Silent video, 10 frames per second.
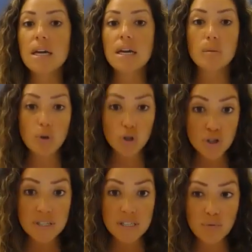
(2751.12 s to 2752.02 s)
an
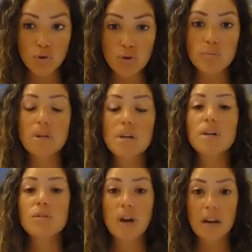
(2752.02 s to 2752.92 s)
emergency room,
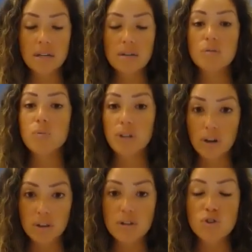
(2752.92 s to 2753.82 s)
right? We
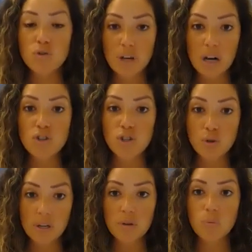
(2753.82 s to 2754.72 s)
are the triage
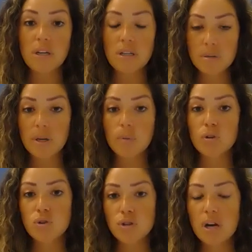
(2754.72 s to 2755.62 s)
unit. We need to be able to
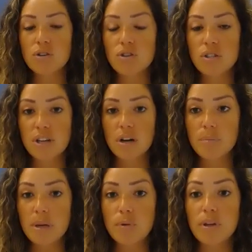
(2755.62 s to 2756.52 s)
triage these young
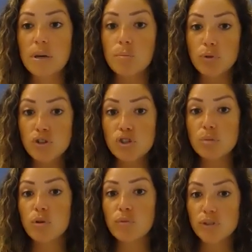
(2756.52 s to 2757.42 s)
people and then bridge
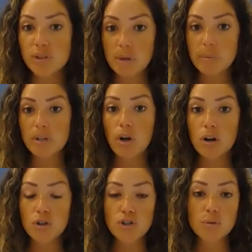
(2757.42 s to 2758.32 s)
them over to maybe
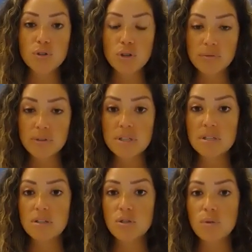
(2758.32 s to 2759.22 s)
longer term
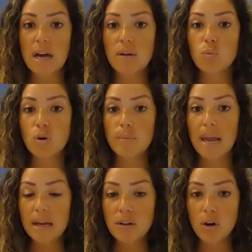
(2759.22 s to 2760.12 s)
services and do that warm
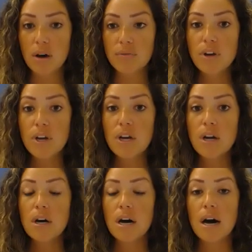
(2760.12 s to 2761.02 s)
handoff.
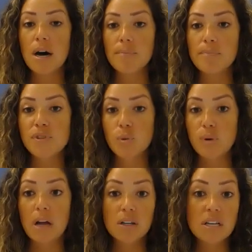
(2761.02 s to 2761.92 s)
So we're
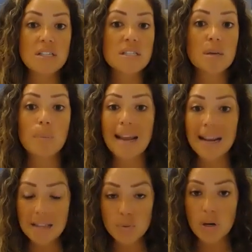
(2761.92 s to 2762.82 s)
not looking to
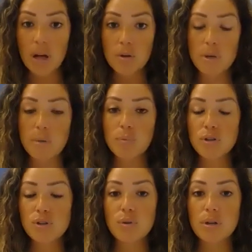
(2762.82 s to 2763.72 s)
supplant what other people
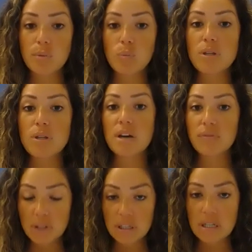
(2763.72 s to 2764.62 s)
are doing, but we definitely